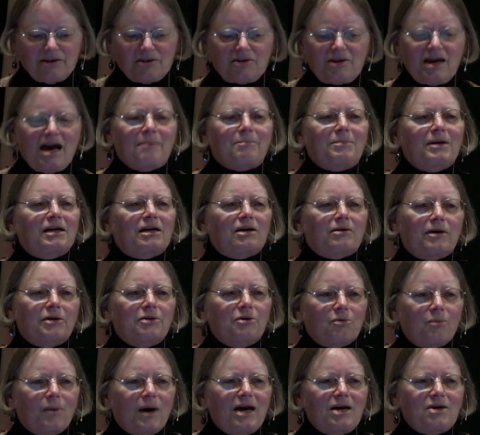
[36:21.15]
sampling or other
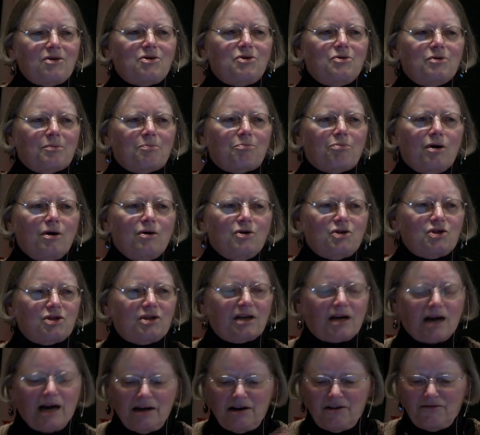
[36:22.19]
ways to approach the
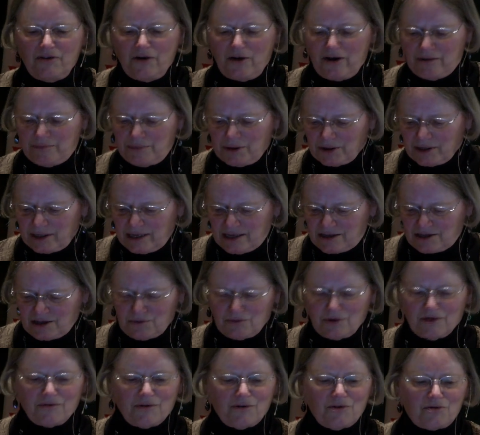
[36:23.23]
kind of variabilities in
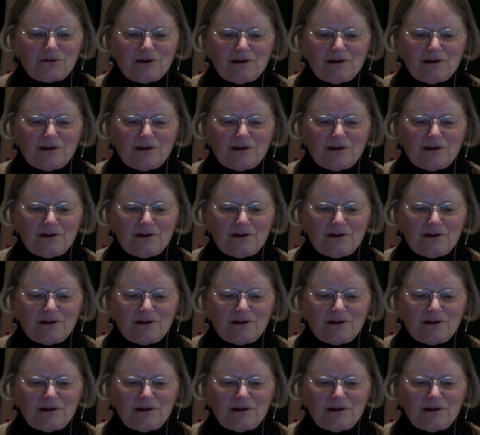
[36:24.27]
rivers.